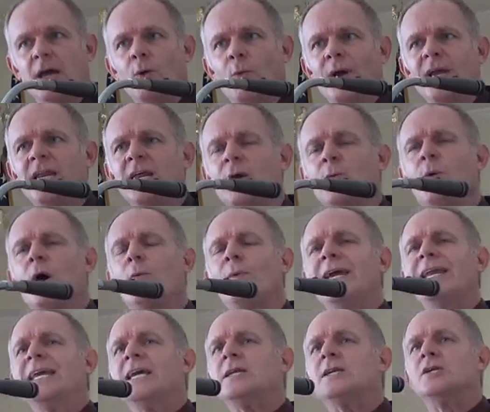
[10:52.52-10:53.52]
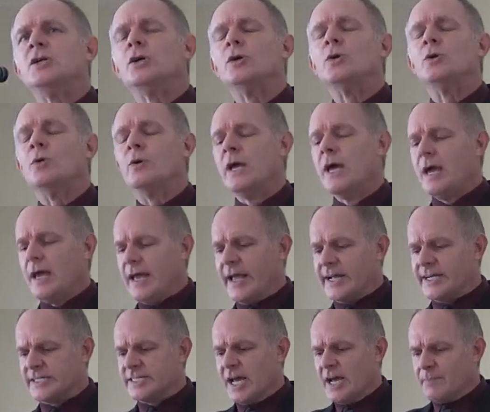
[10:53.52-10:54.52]
We need, what we need to do
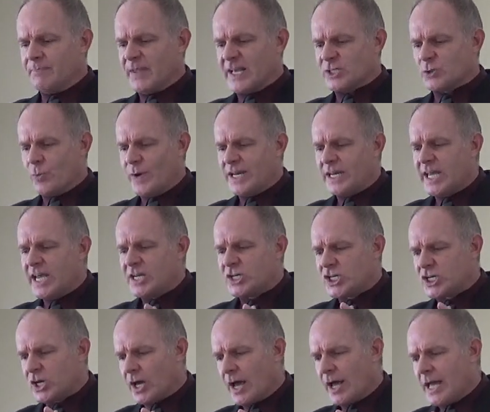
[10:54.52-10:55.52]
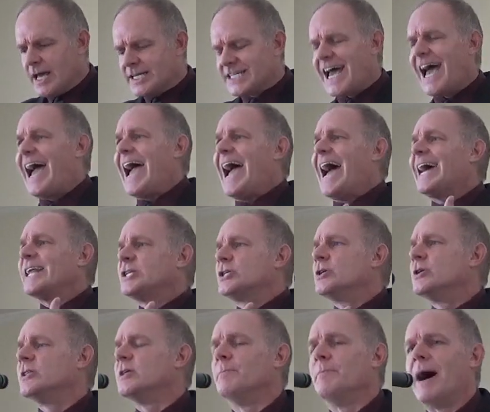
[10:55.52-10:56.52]
is, is we need to, to add
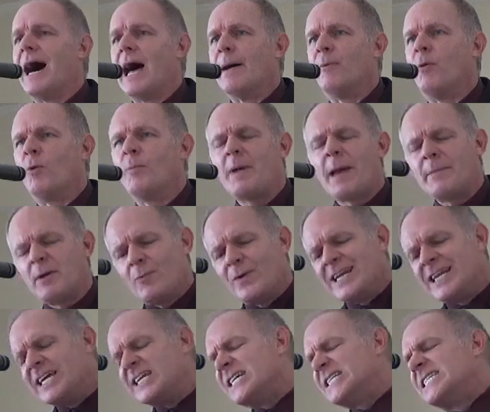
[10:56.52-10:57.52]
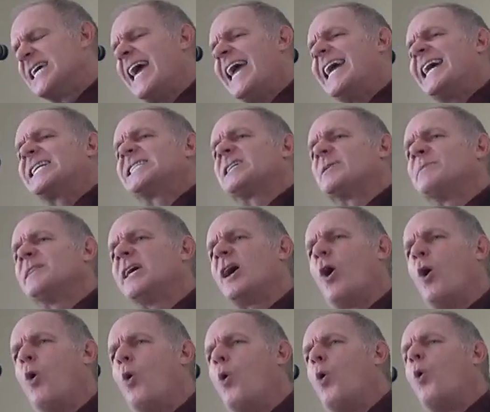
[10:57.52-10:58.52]
to the Bible. Maybe we need to take some of
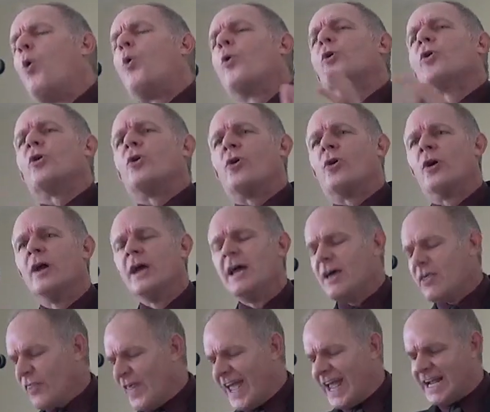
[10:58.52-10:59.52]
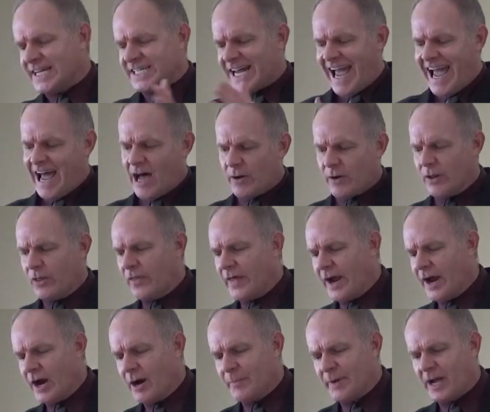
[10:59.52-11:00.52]
the older things out of
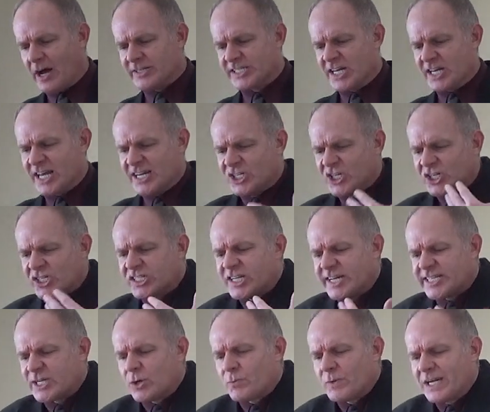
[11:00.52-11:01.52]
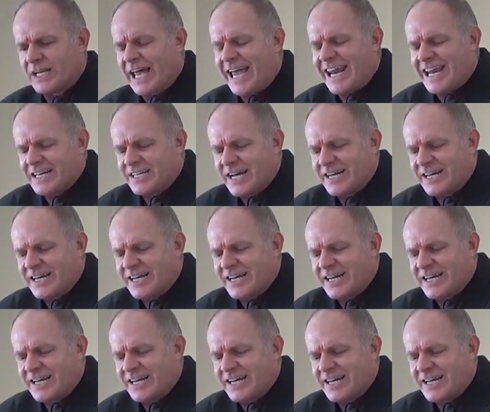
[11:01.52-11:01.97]
there because it just doesn't relate. It